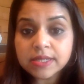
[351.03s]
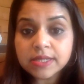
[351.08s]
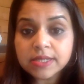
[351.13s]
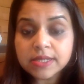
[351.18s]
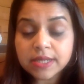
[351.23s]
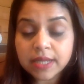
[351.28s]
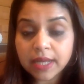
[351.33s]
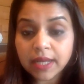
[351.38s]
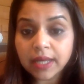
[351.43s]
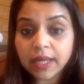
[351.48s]

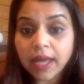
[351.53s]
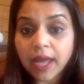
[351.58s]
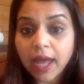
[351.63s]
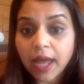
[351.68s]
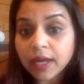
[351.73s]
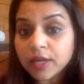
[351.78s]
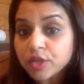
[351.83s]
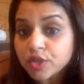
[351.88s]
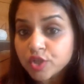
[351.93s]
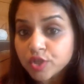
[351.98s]
take
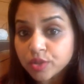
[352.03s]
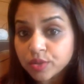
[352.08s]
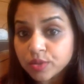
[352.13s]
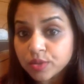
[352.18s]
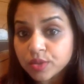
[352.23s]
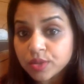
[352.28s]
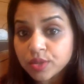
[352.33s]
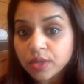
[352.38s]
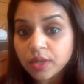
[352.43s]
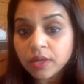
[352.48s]

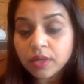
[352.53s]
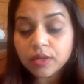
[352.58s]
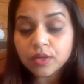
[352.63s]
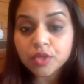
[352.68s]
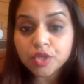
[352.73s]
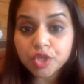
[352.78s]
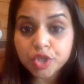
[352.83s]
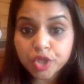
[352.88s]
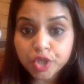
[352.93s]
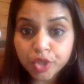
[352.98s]
actions
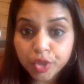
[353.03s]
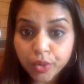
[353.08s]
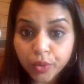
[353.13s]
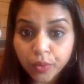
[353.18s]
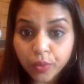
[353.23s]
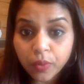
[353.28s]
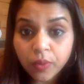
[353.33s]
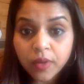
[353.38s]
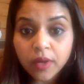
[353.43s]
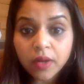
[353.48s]
to
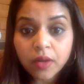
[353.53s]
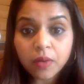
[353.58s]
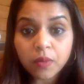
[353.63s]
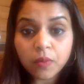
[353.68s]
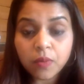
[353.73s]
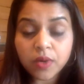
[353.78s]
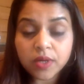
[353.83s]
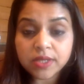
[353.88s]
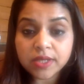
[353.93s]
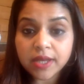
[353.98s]

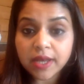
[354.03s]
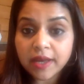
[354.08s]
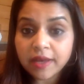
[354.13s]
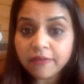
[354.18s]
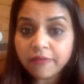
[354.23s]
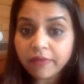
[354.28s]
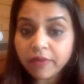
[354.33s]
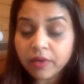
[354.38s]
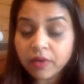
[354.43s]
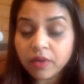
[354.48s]

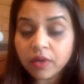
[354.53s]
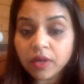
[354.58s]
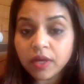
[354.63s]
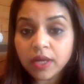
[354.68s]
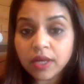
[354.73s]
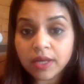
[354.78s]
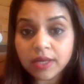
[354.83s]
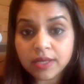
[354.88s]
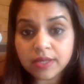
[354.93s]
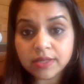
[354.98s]
whatever
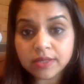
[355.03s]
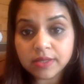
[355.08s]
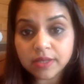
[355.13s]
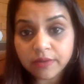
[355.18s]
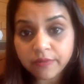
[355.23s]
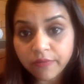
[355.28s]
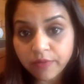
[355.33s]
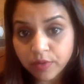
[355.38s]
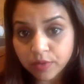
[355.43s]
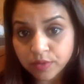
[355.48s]
is in
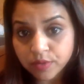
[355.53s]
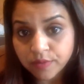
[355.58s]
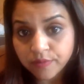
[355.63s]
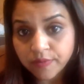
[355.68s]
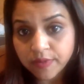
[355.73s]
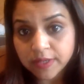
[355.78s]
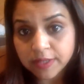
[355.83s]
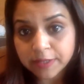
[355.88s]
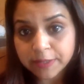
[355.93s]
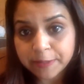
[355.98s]
front of
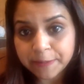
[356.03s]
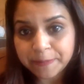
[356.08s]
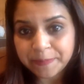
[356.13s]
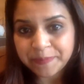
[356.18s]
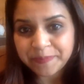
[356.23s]
us.